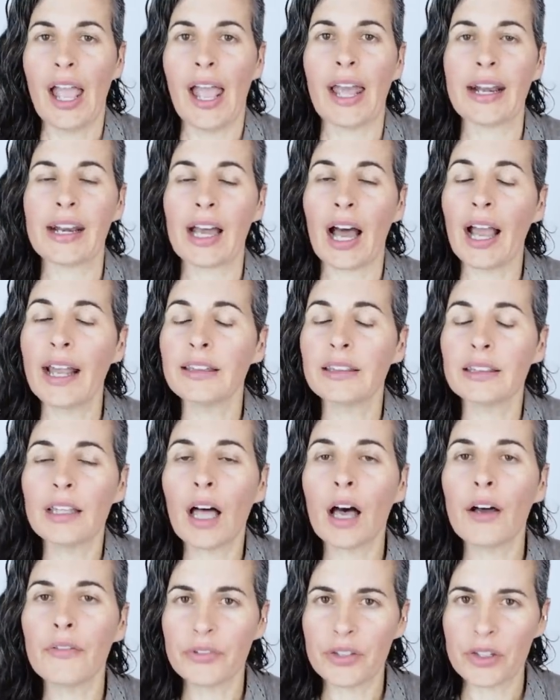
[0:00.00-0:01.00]
And I
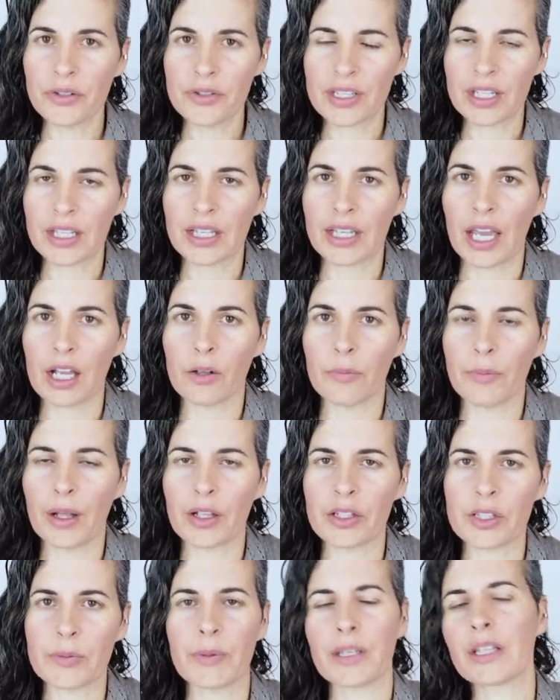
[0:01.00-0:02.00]
love using
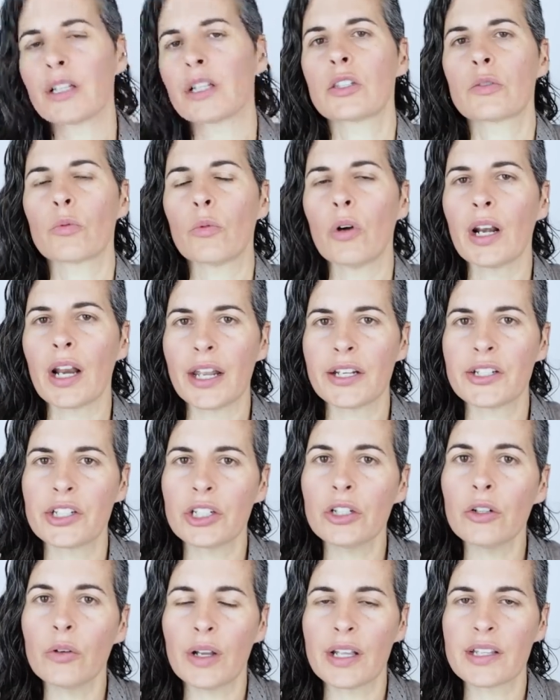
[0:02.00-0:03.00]
kettlebells because what I
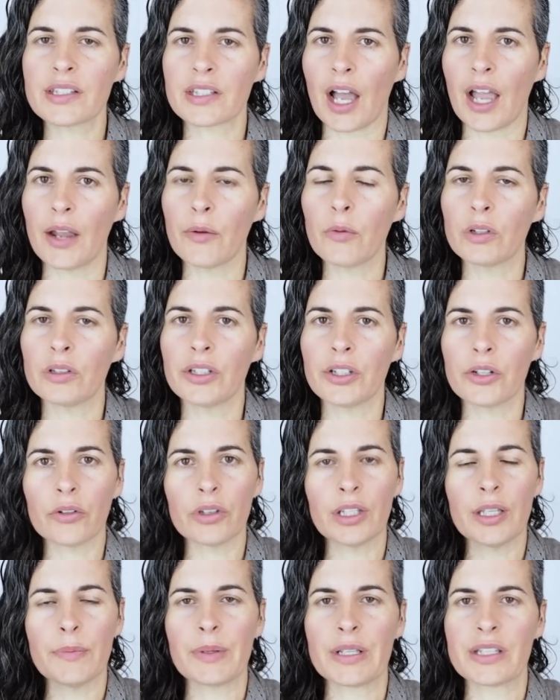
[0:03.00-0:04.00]
do is I will
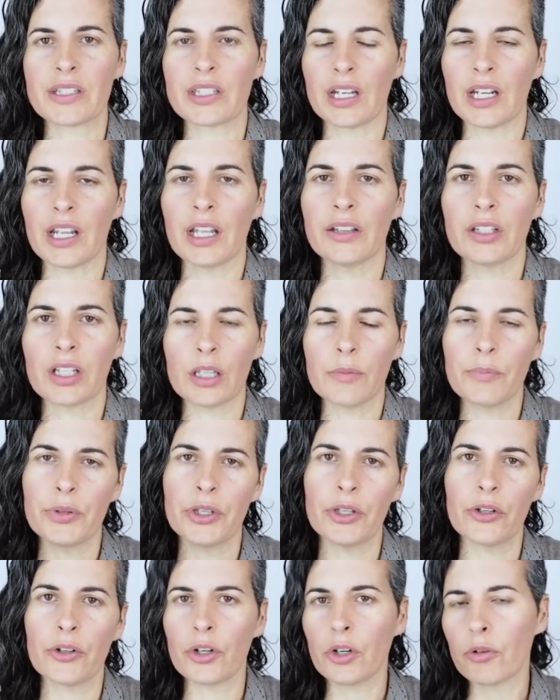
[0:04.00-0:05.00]
literally be sitting at the
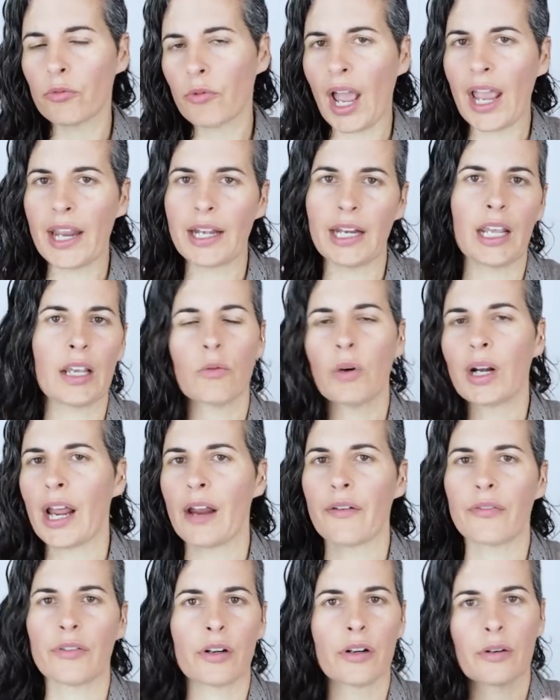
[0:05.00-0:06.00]
computer, writing,
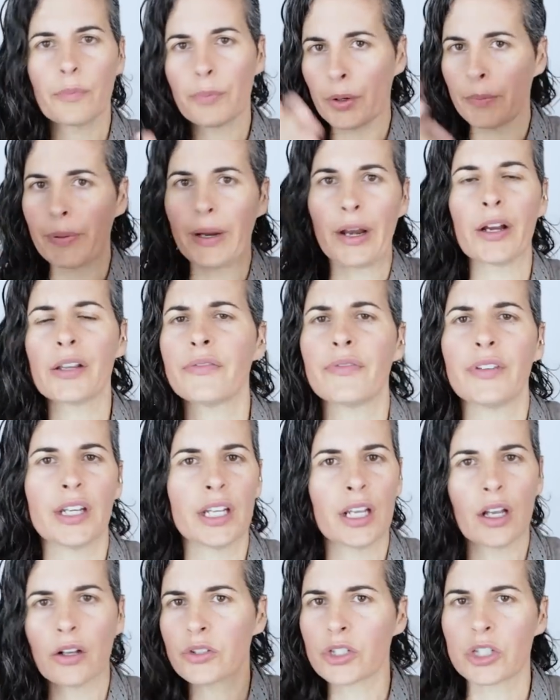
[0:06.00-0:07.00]
whatever, preparing
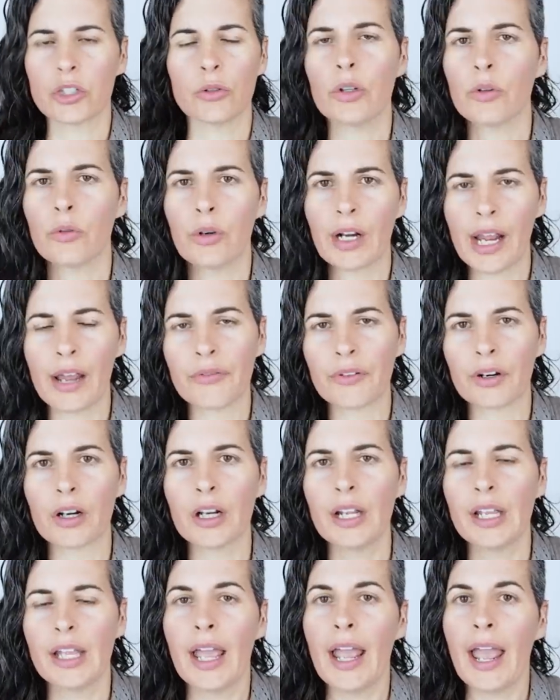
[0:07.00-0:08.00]
videos, doing
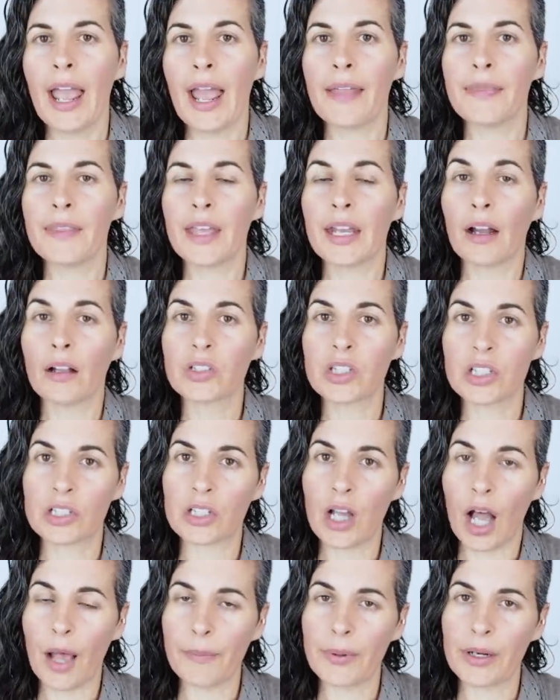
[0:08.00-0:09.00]
whatever. And then I'll
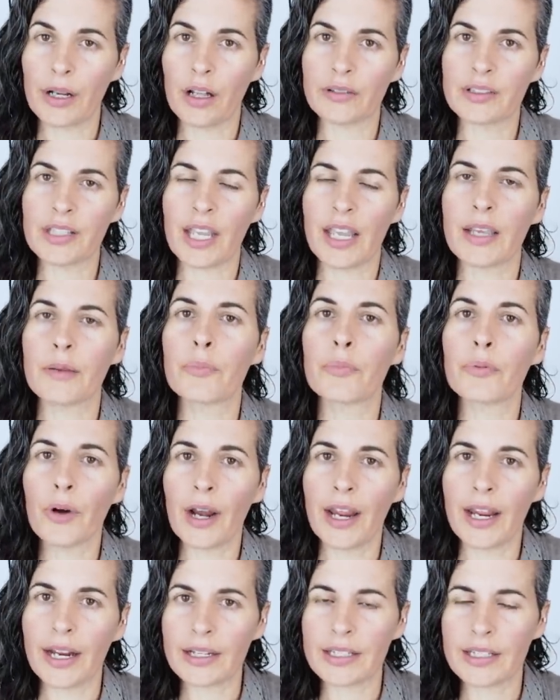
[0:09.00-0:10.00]
stop and I'll take
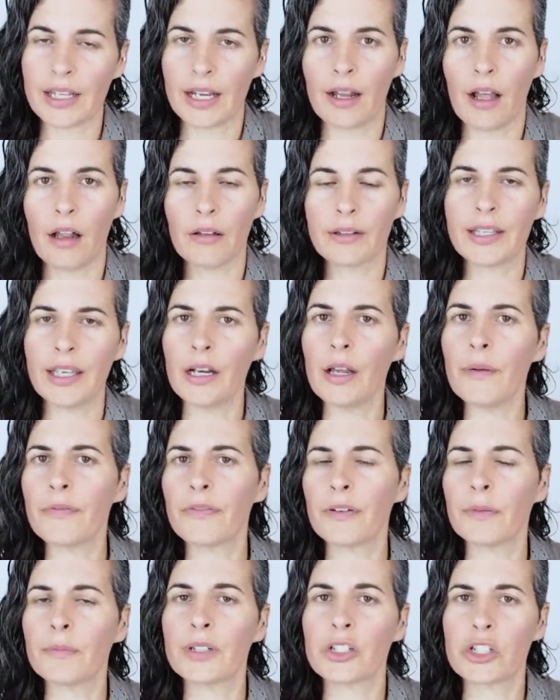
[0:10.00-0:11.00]
breaks and I'll get
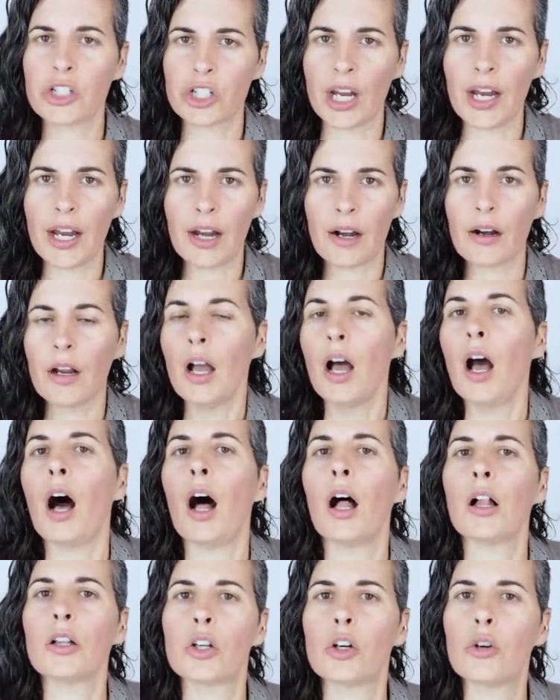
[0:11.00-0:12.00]
up from the chair.
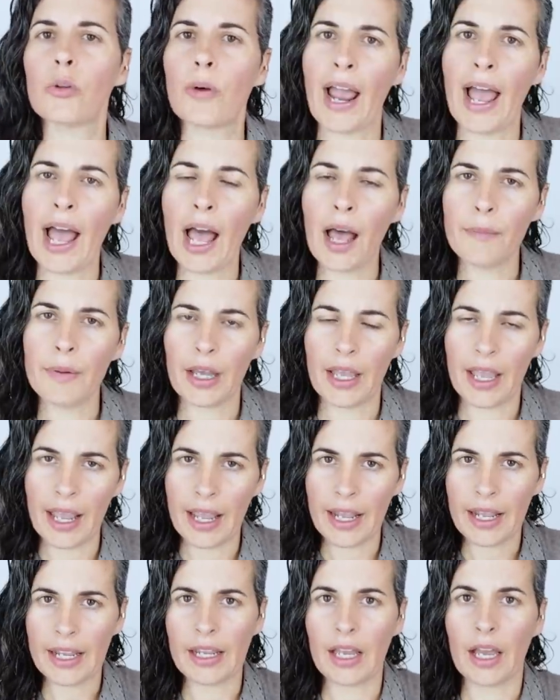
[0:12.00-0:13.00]
I'll grab
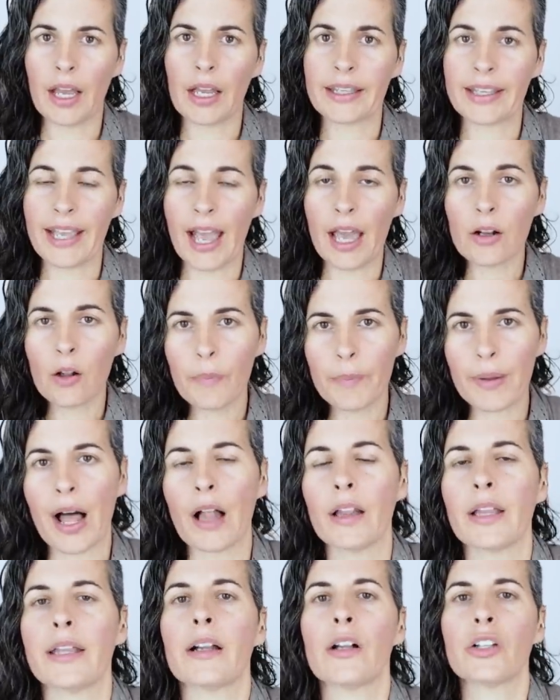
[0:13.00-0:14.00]
a, a
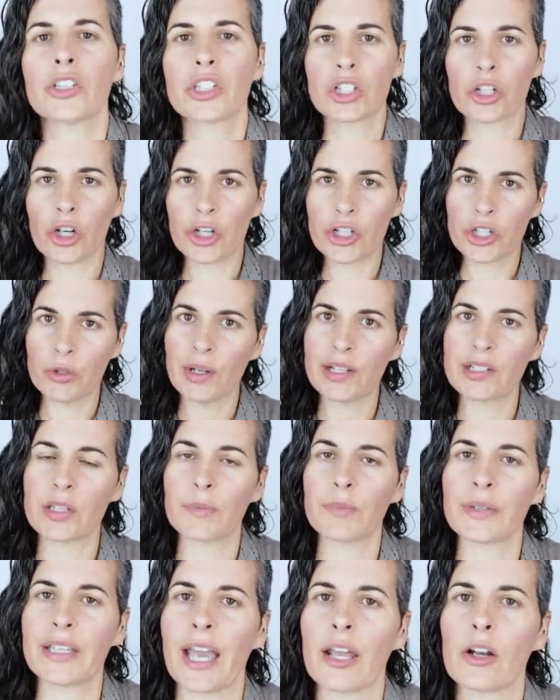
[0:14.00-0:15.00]
kettlebell and I'll start doing
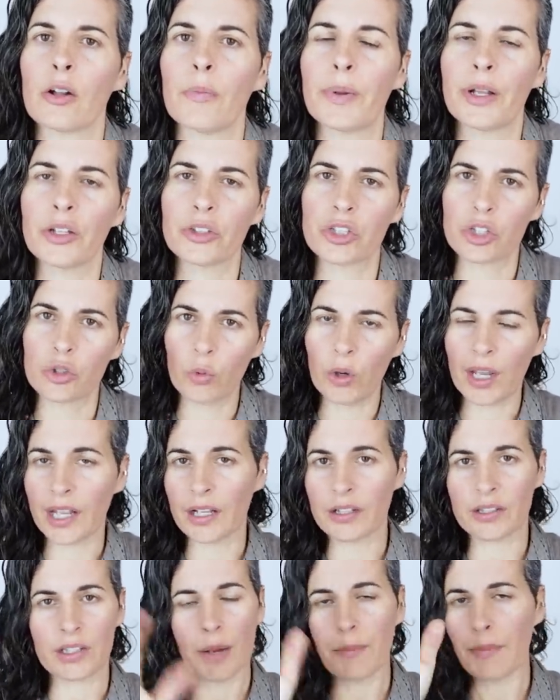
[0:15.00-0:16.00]
some kettlebell
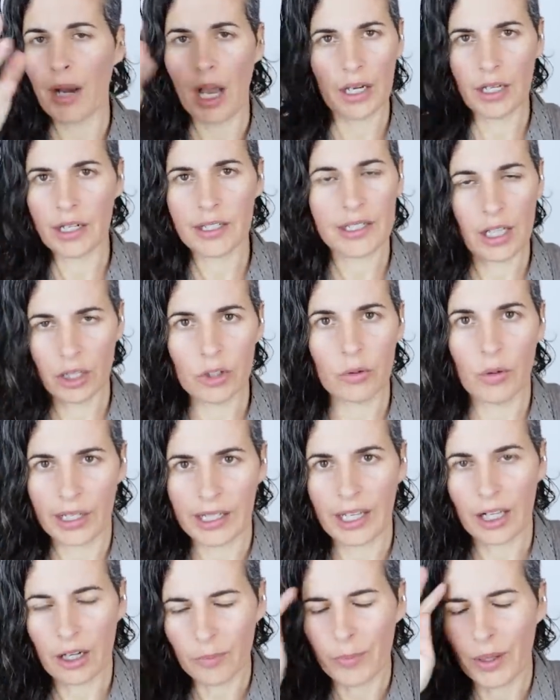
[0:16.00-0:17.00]
swings. I'm not going to tell you
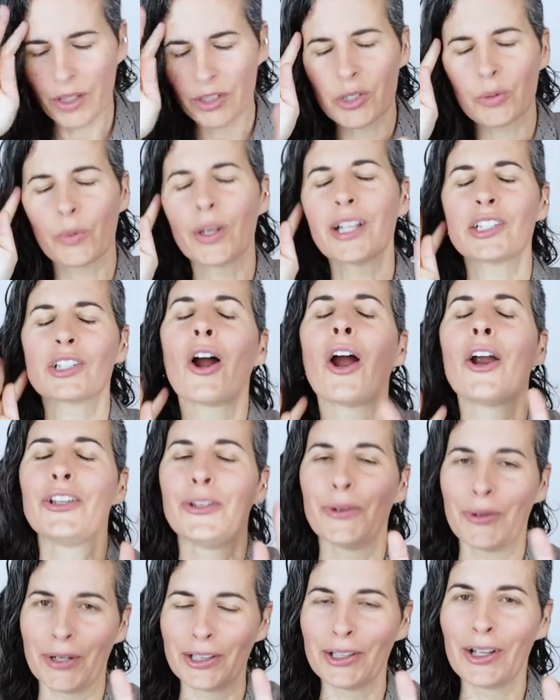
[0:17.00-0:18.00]
what kettlebell swings are.
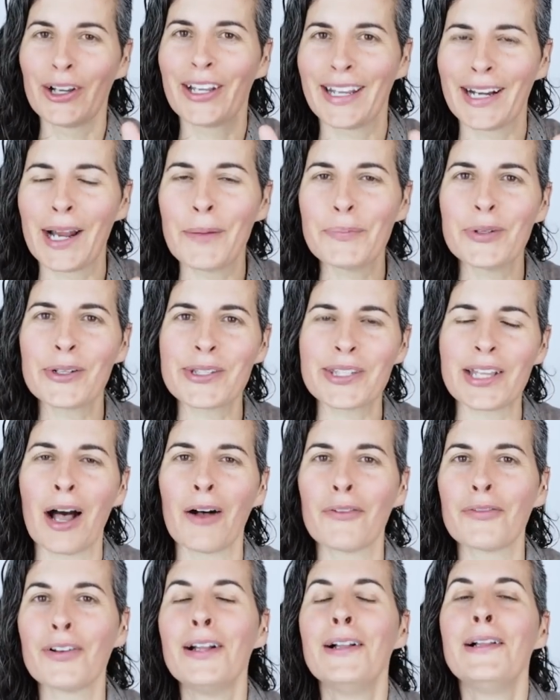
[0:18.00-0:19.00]
You can look it up
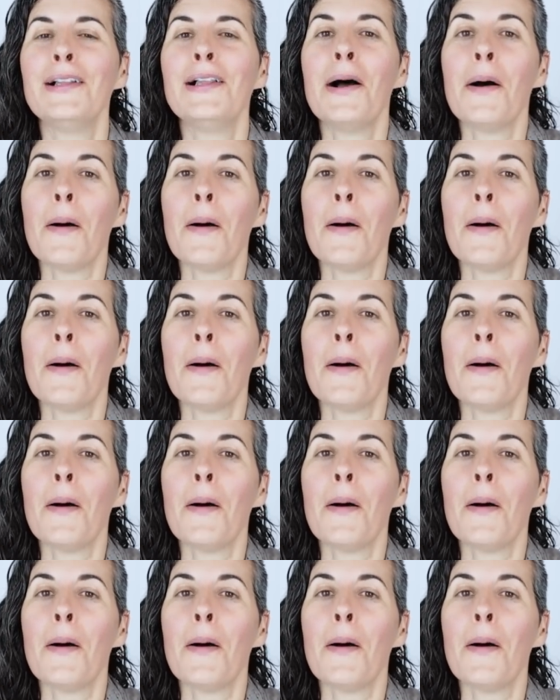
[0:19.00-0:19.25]
yourself.